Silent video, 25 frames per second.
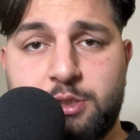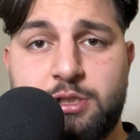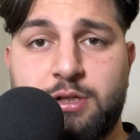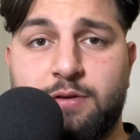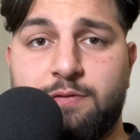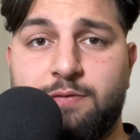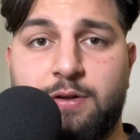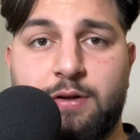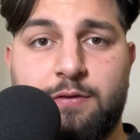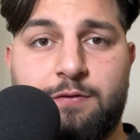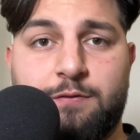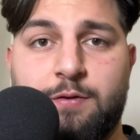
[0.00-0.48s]

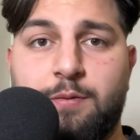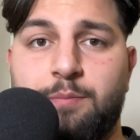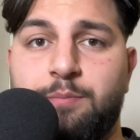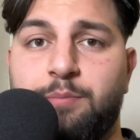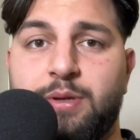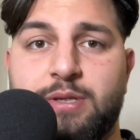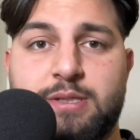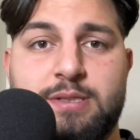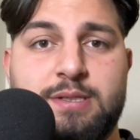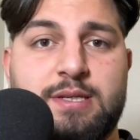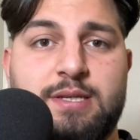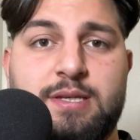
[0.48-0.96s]
of different
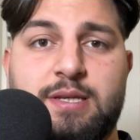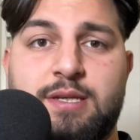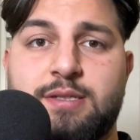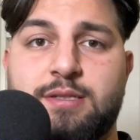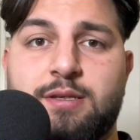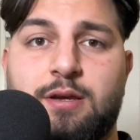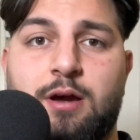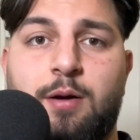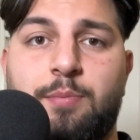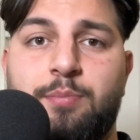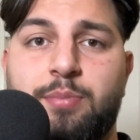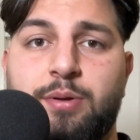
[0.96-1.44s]
businesses
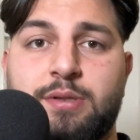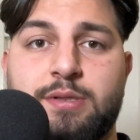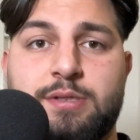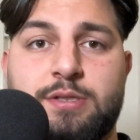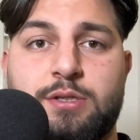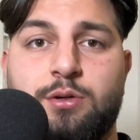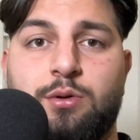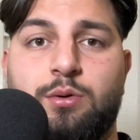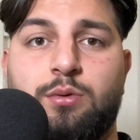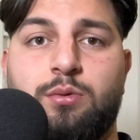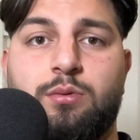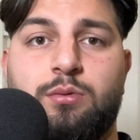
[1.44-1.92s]
up
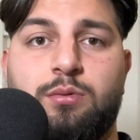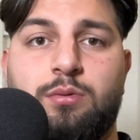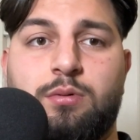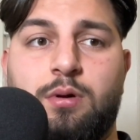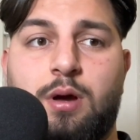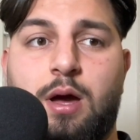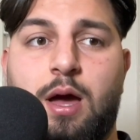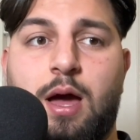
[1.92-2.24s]
until